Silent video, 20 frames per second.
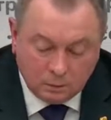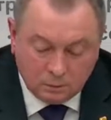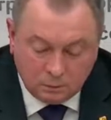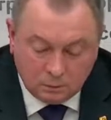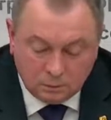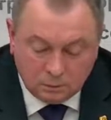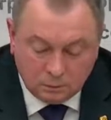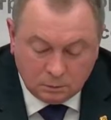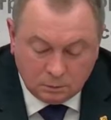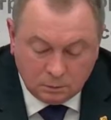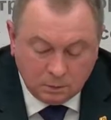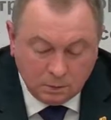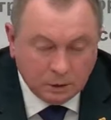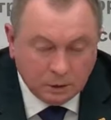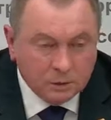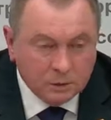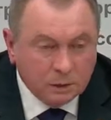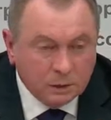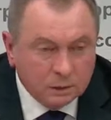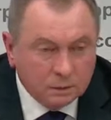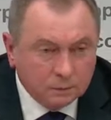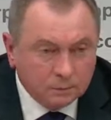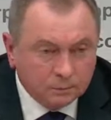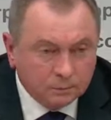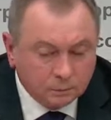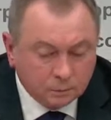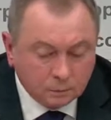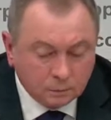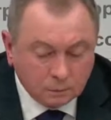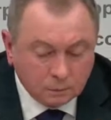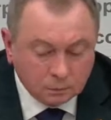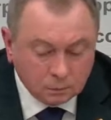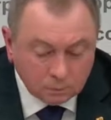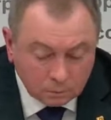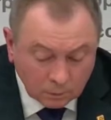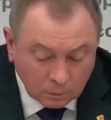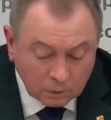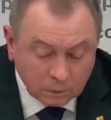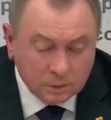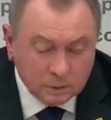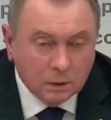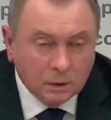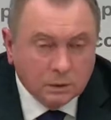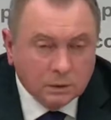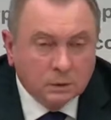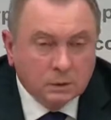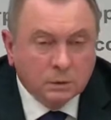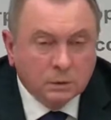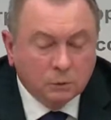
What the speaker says: If our partners don't want to